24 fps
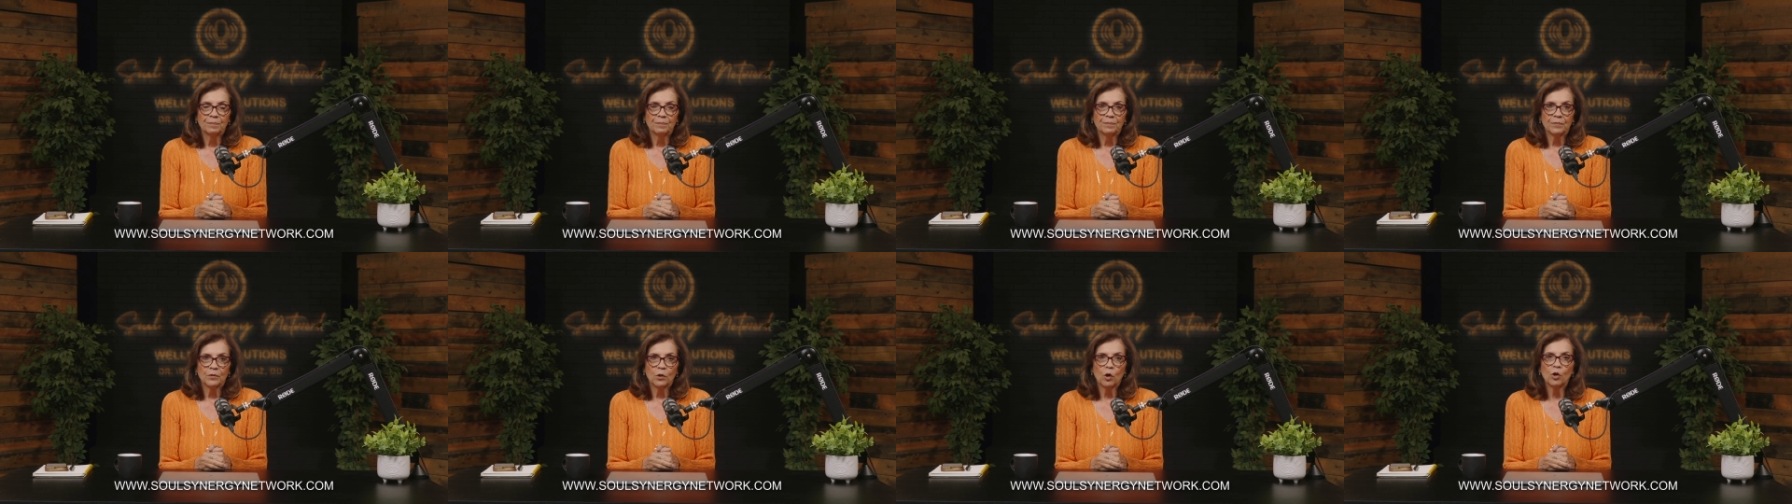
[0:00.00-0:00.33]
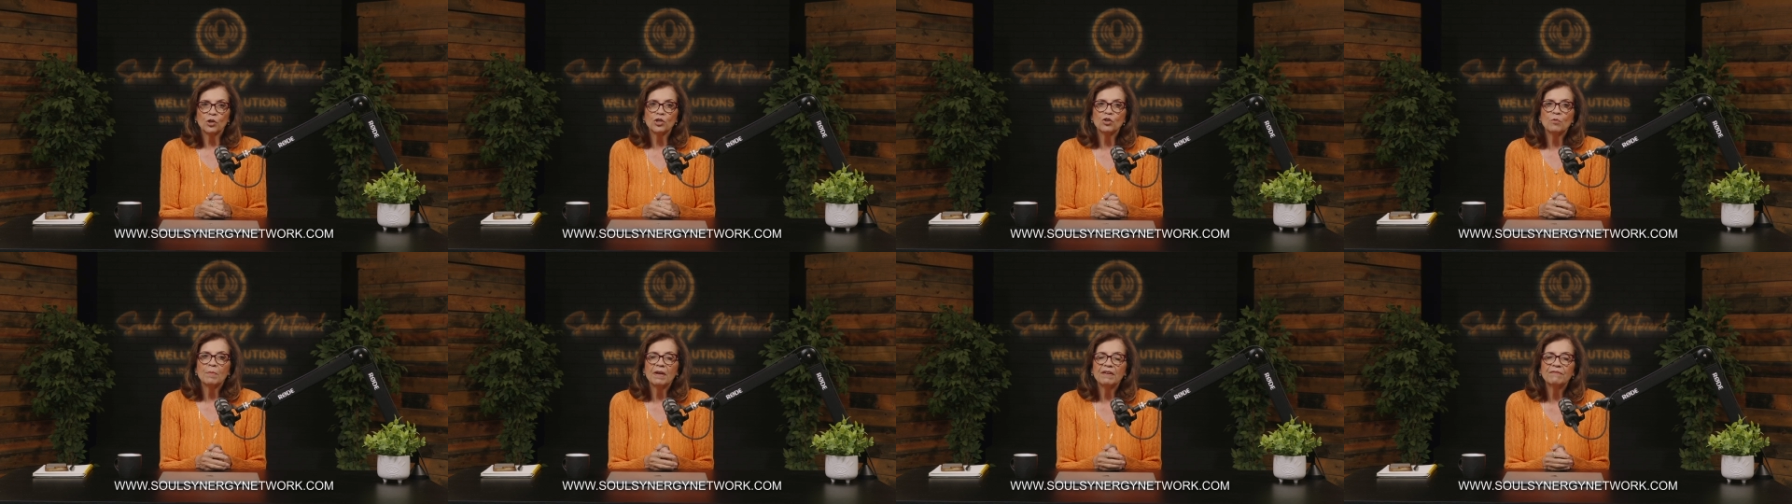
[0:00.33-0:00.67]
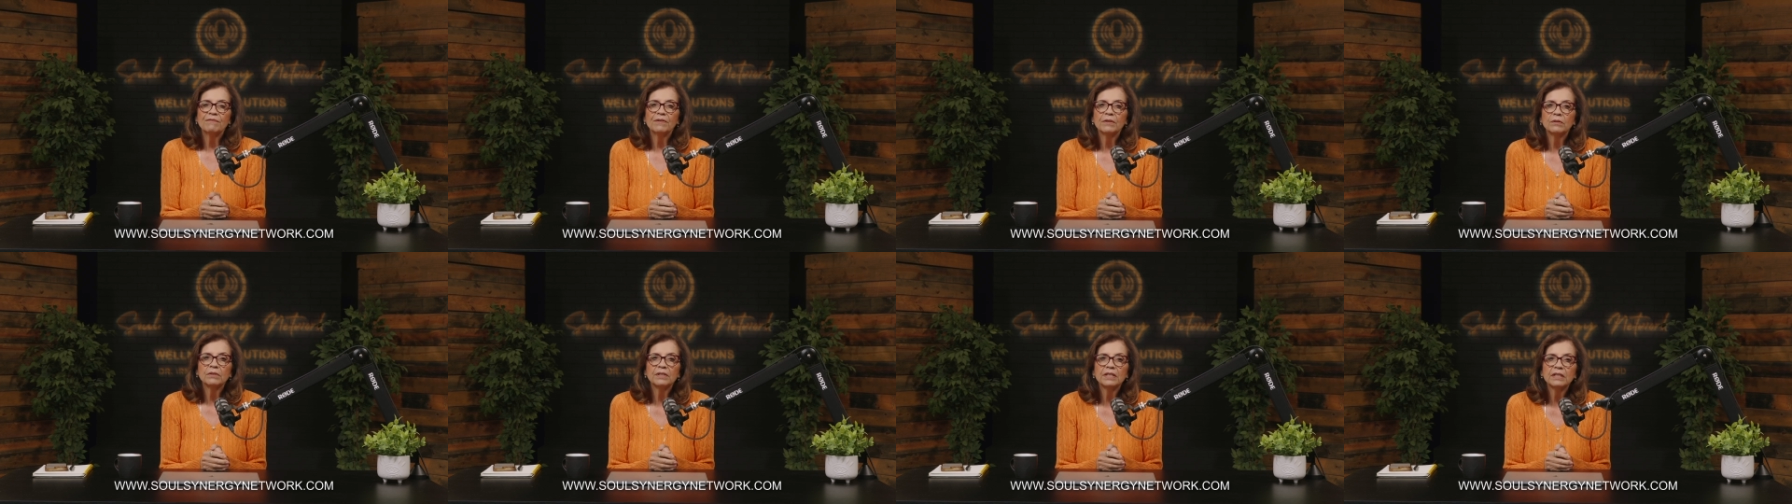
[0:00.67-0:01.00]
Or you may
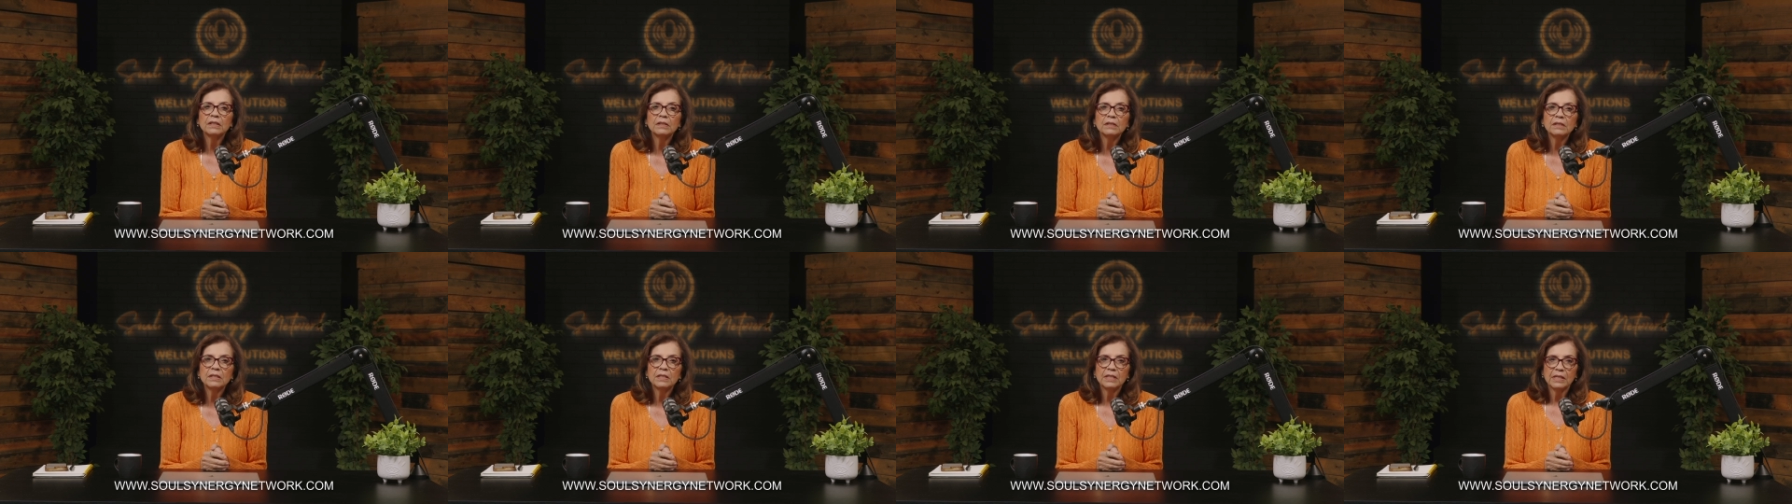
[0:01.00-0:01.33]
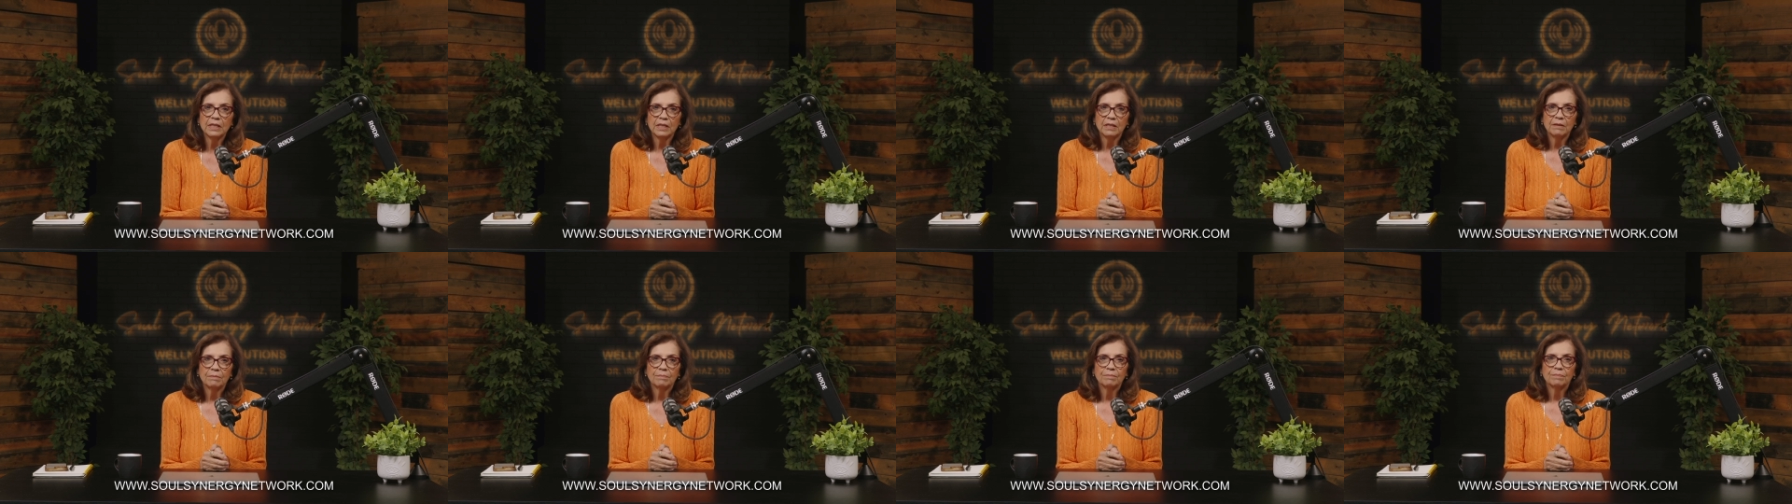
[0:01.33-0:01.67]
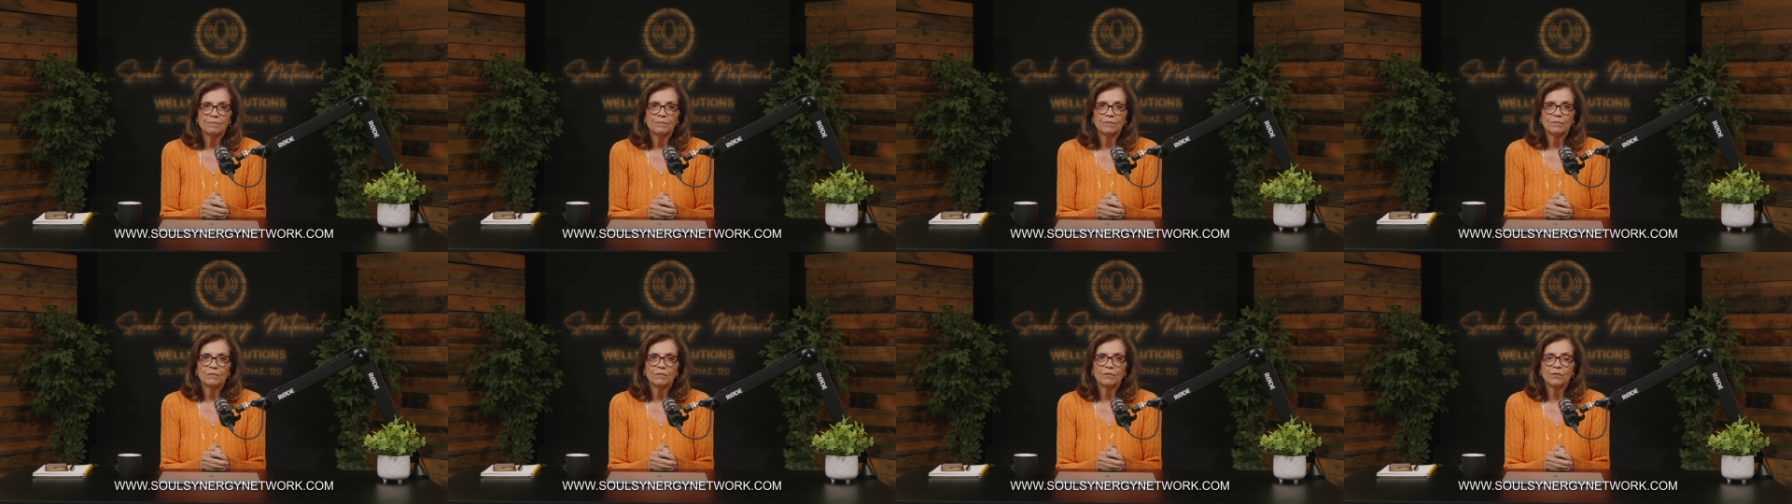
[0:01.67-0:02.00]
feel guilty
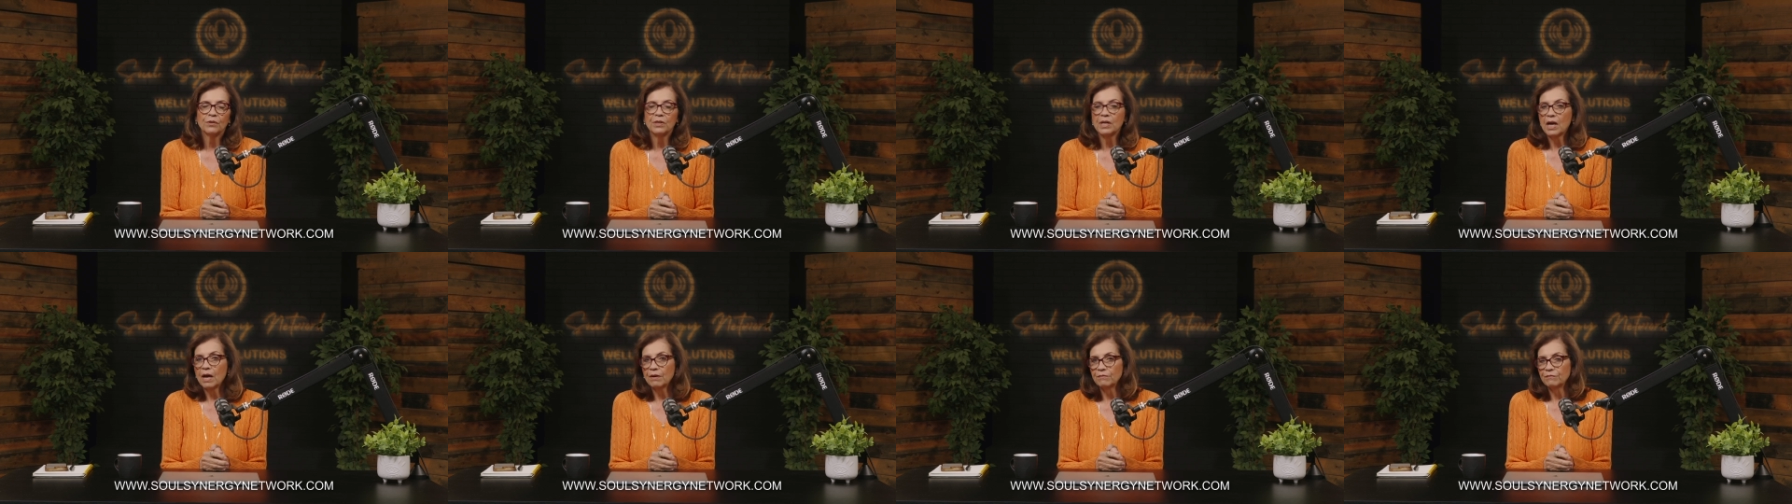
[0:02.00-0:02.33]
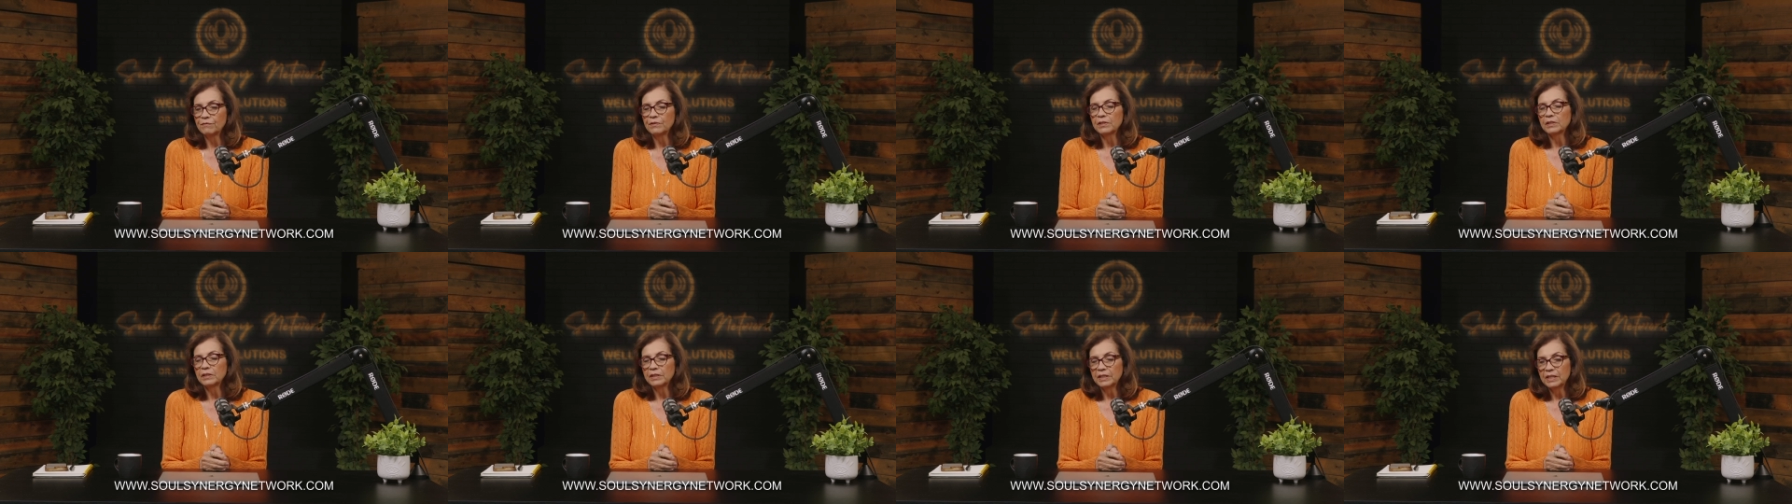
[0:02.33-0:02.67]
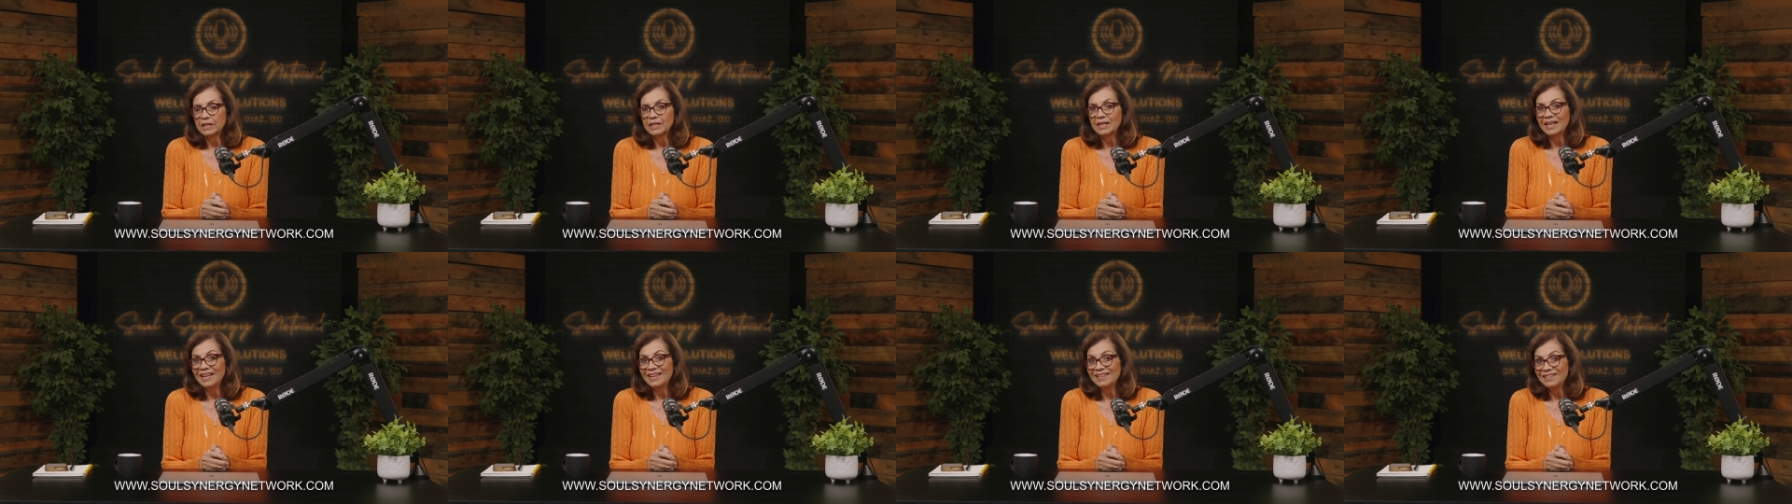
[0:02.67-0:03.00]
for not
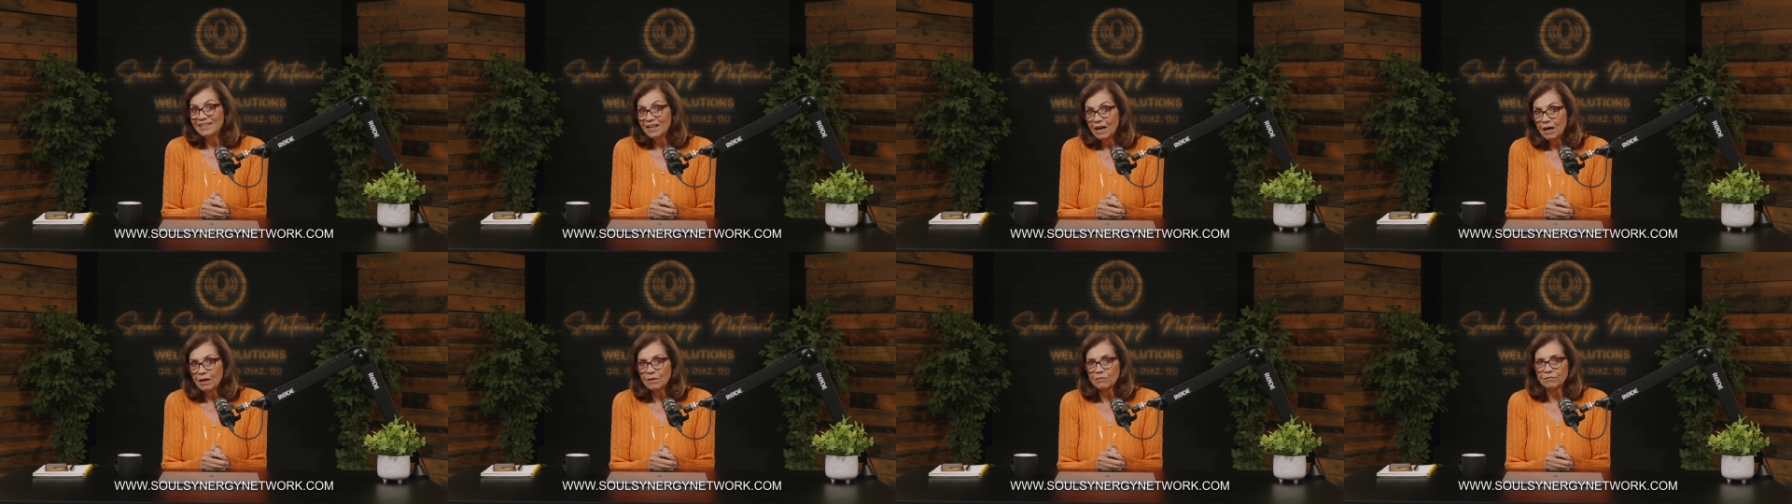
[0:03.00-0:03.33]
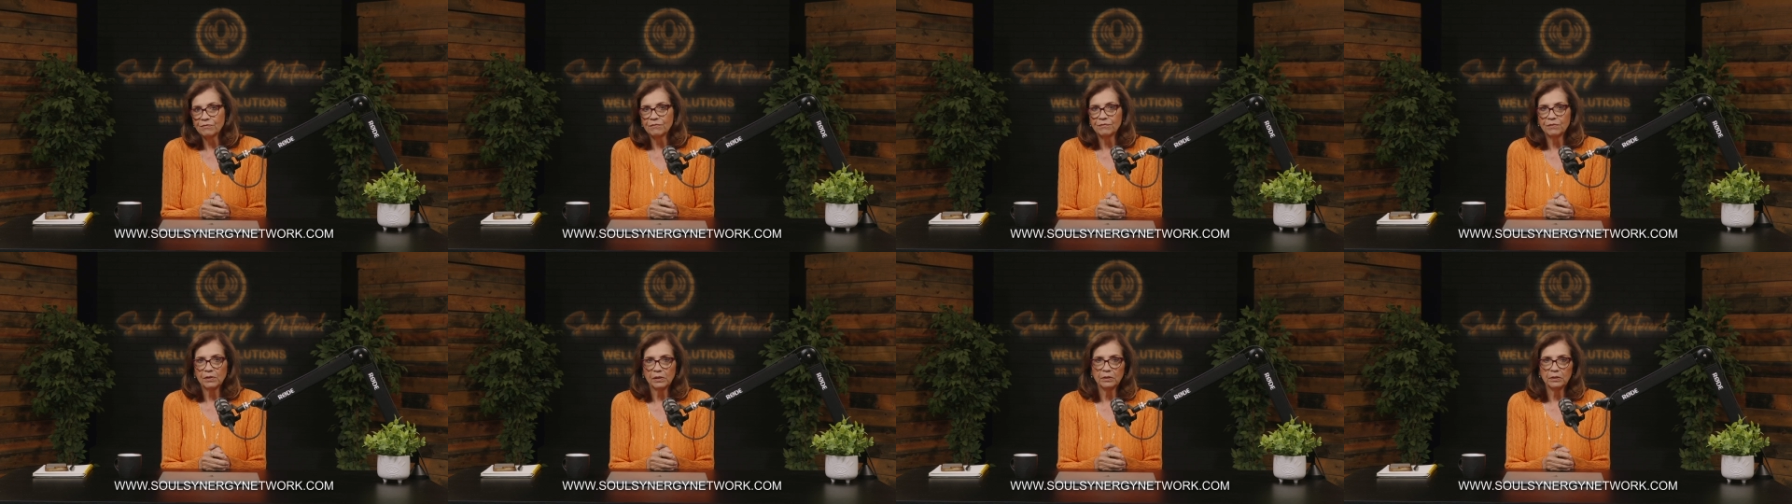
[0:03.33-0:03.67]
feeling enough.